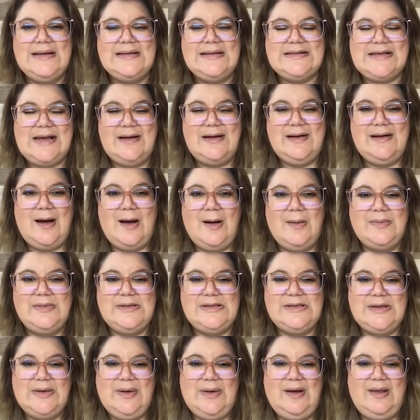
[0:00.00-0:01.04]
sign
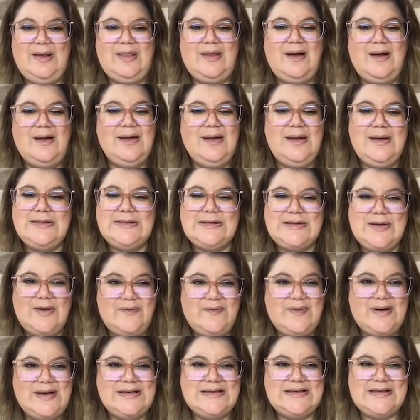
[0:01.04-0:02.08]
up to it. Thank you so
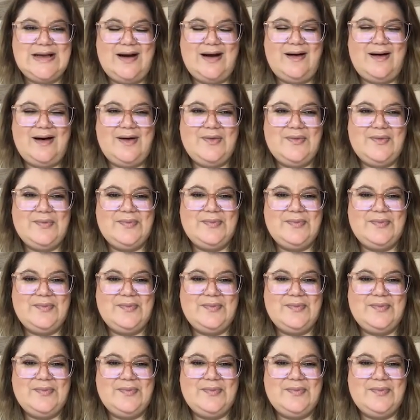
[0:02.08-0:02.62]
much, Sarah.